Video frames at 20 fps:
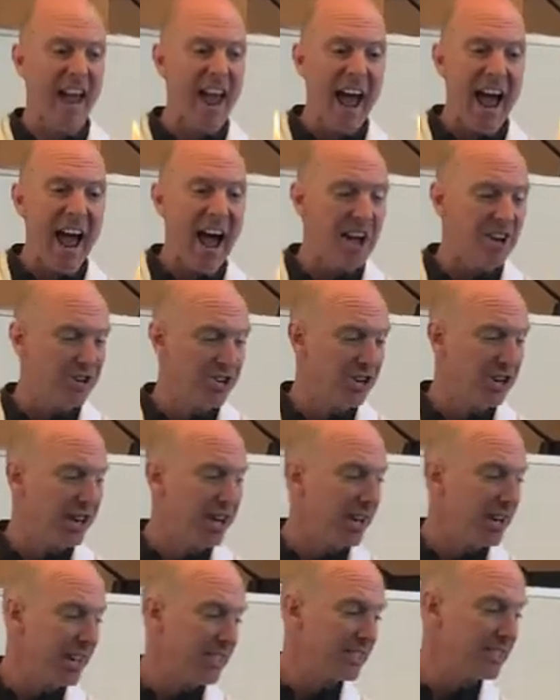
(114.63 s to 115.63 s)
ash.
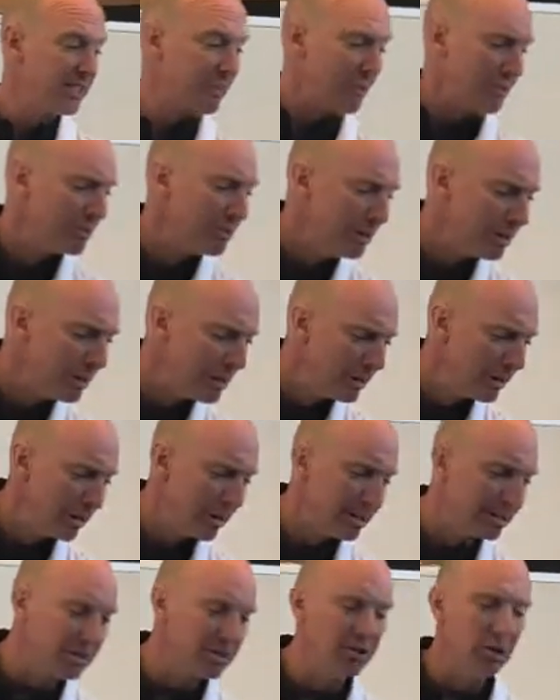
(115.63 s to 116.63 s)

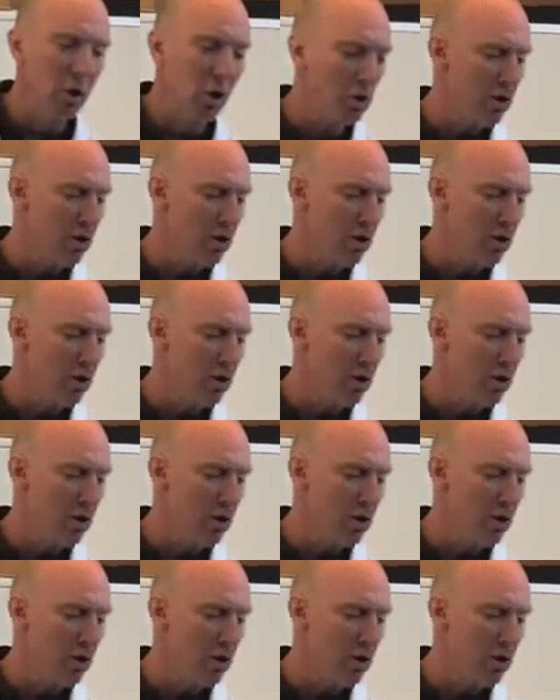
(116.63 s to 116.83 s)
It's no